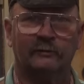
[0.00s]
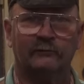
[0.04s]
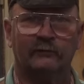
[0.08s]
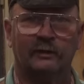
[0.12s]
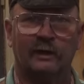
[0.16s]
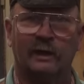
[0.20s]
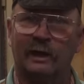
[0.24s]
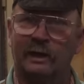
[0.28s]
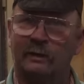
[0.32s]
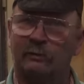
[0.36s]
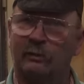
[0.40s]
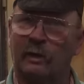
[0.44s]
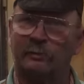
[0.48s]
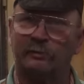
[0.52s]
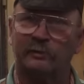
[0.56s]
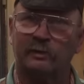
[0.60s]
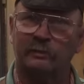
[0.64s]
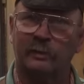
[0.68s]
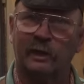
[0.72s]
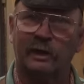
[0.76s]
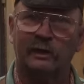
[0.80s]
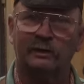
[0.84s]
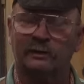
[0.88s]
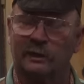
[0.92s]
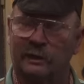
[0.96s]
If you heat them up to
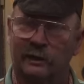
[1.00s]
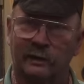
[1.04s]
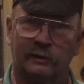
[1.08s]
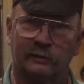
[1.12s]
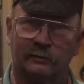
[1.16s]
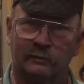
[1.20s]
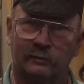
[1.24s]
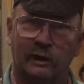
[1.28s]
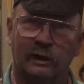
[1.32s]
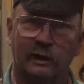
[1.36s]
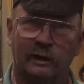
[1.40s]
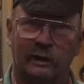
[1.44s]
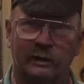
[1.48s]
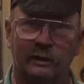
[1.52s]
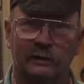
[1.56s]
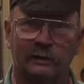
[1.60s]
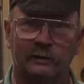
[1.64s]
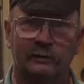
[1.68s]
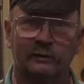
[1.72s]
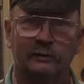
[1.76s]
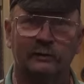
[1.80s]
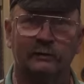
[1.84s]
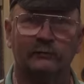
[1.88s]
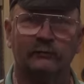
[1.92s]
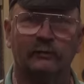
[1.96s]
melting, you're done
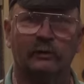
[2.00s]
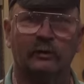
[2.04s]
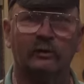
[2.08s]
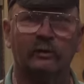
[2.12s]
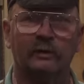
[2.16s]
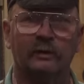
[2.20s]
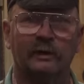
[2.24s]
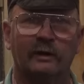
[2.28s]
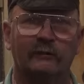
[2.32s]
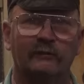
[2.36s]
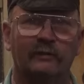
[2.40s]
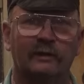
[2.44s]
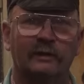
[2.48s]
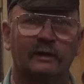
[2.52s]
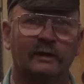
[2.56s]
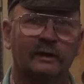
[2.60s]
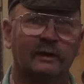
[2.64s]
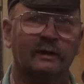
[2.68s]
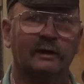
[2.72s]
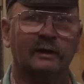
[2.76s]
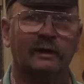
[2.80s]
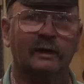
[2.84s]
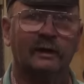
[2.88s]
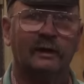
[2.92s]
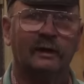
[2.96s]
and you've ruined
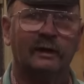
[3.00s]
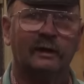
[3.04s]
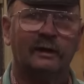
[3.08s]
everything.